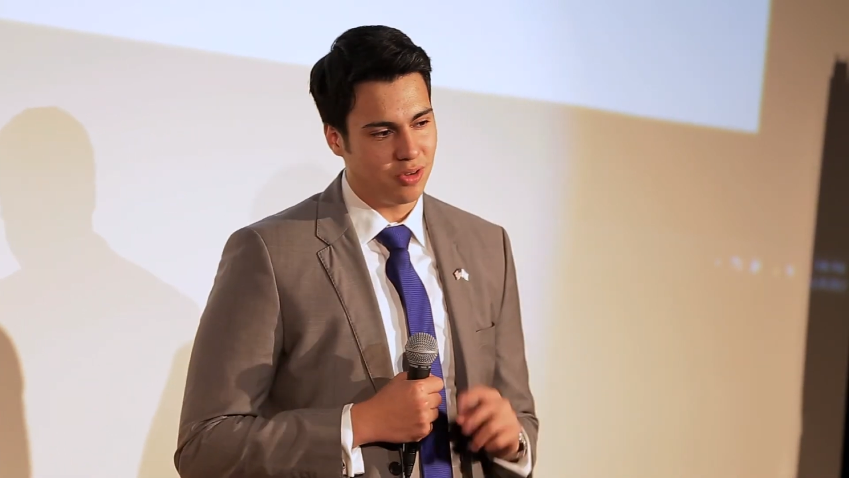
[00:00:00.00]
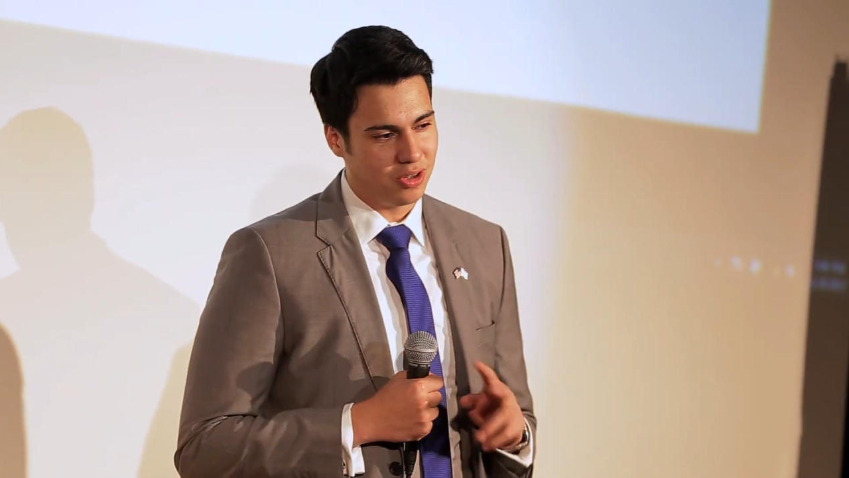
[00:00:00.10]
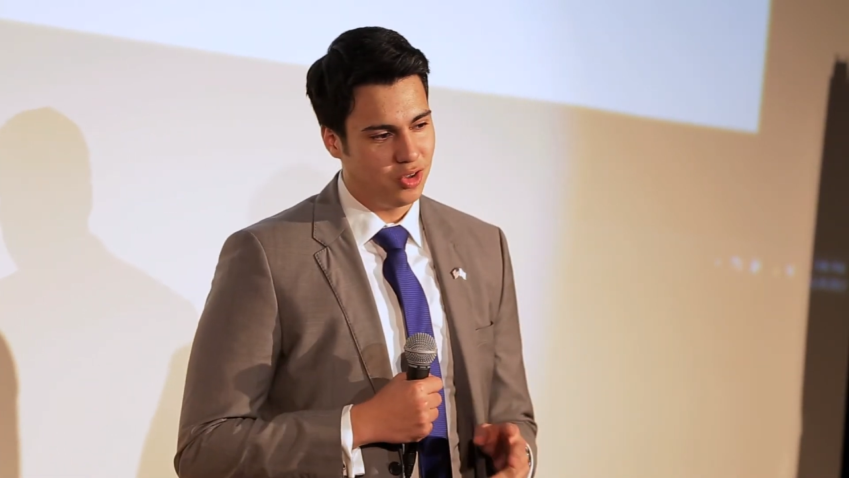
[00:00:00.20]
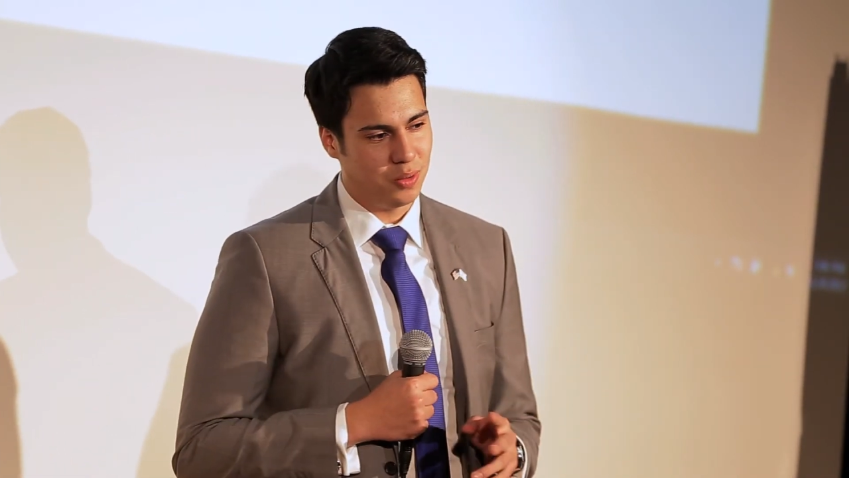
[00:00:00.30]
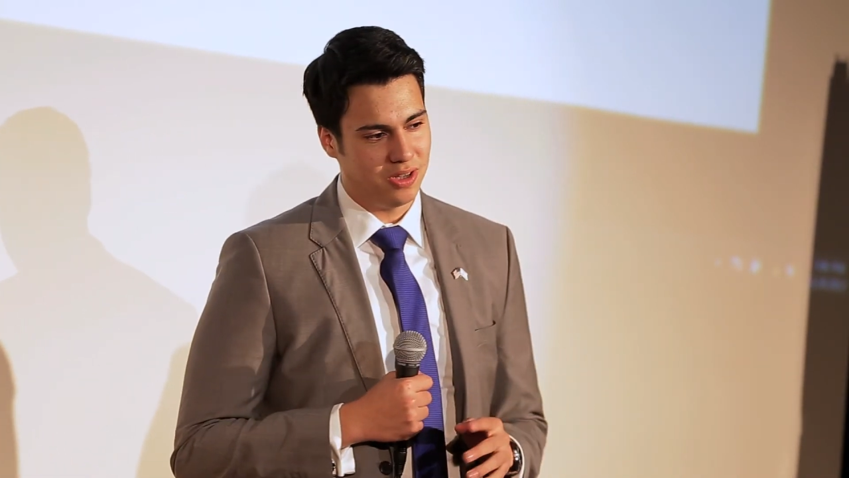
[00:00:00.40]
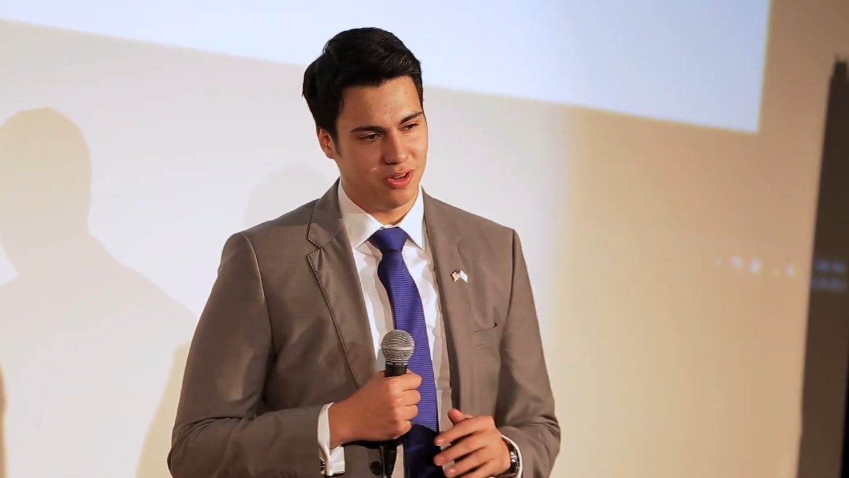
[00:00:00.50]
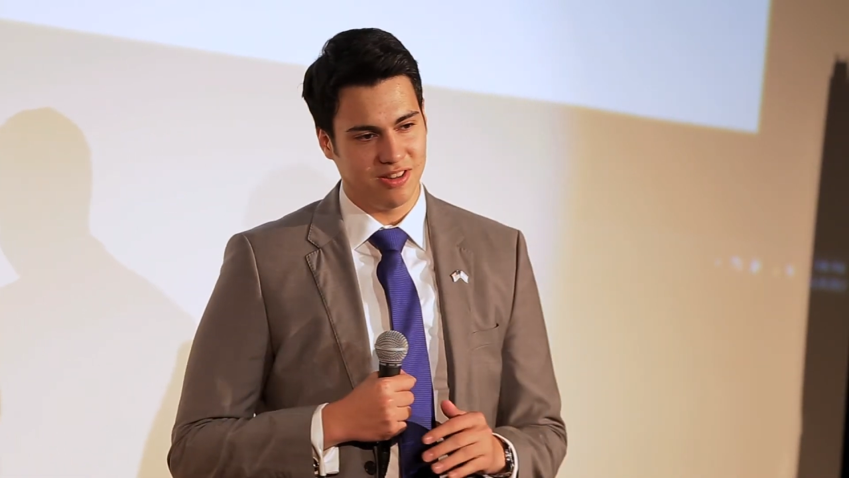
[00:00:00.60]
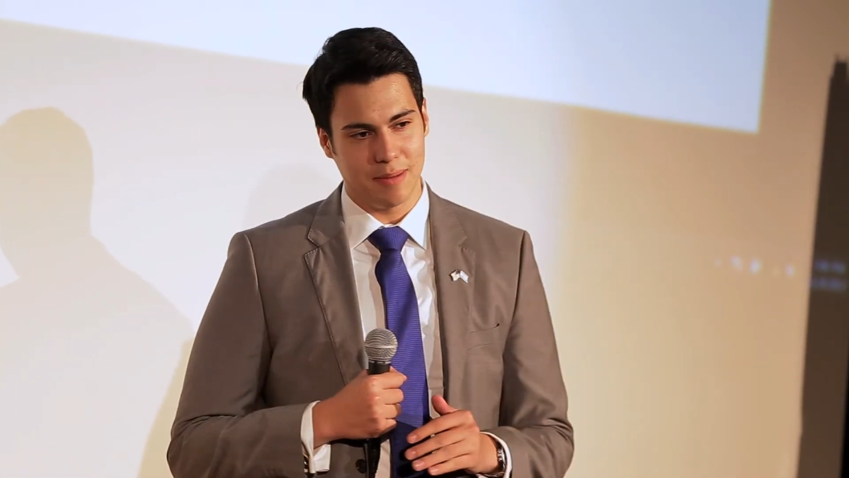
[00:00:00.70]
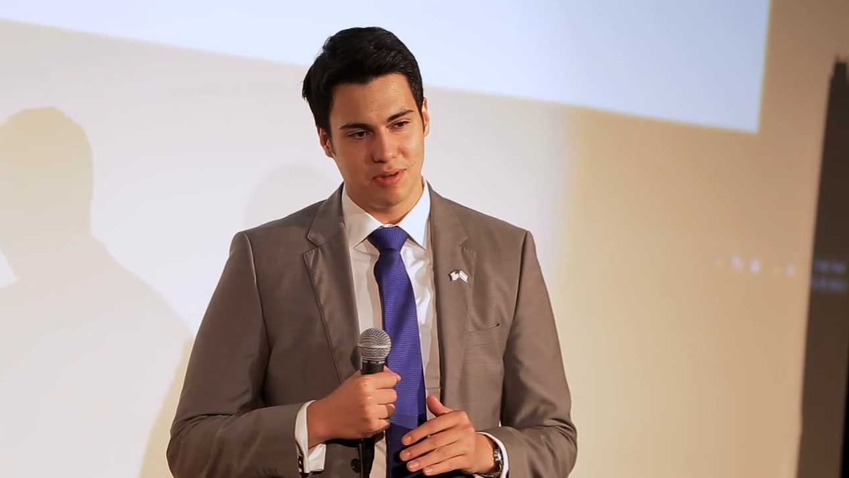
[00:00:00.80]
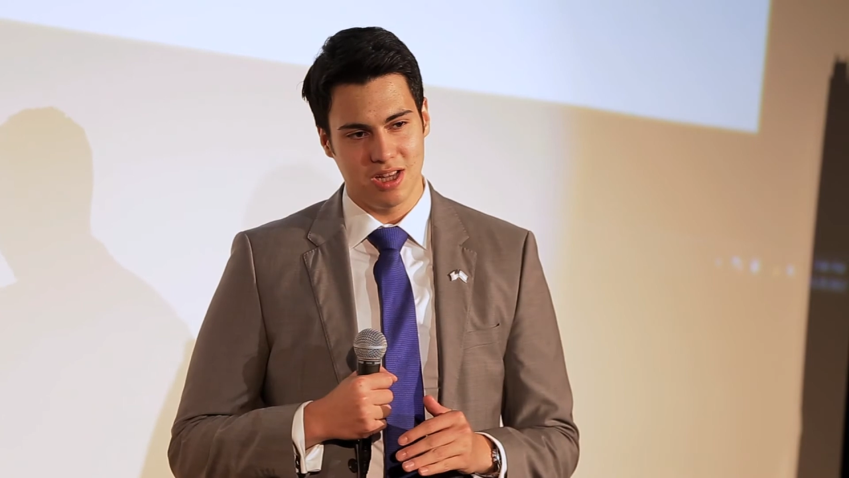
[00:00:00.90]
so I had two weeks to
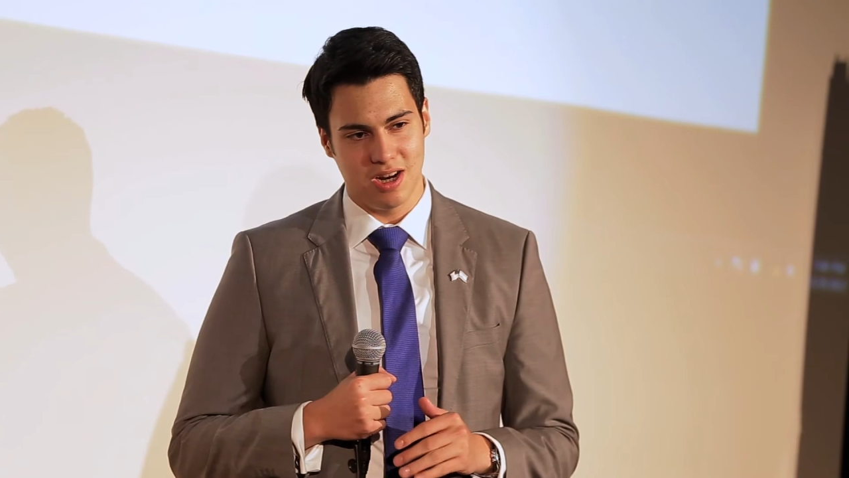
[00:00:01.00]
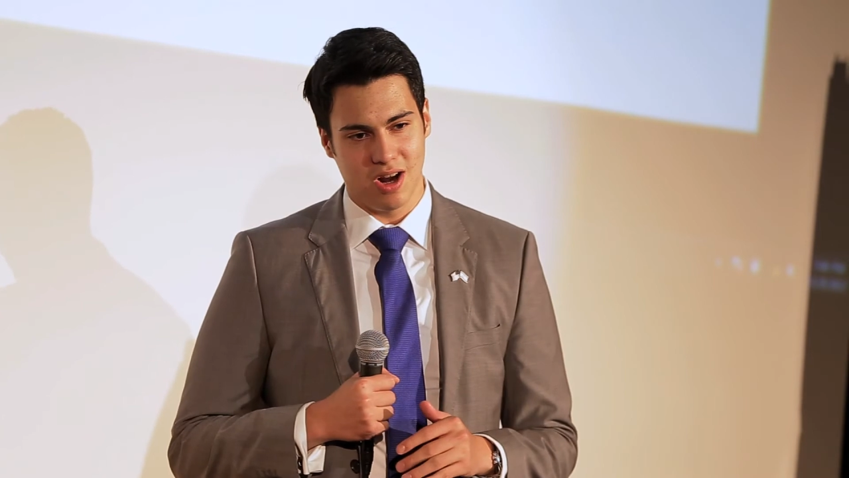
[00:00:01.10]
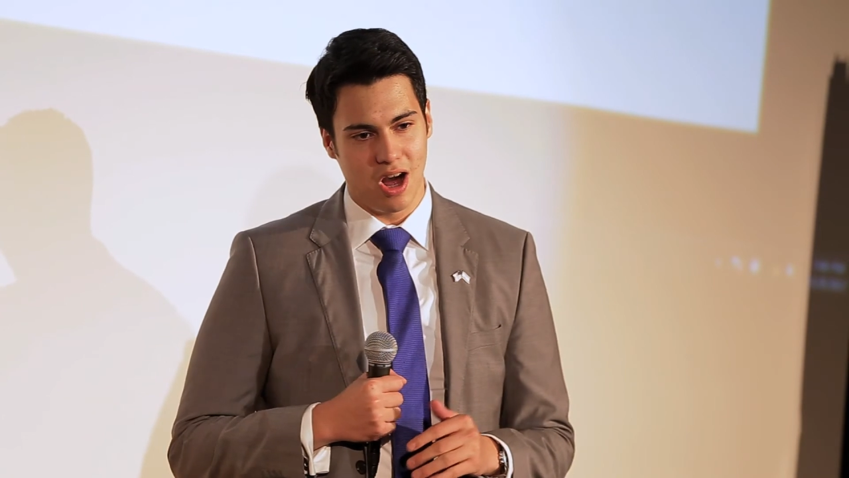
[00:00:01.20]
accept it,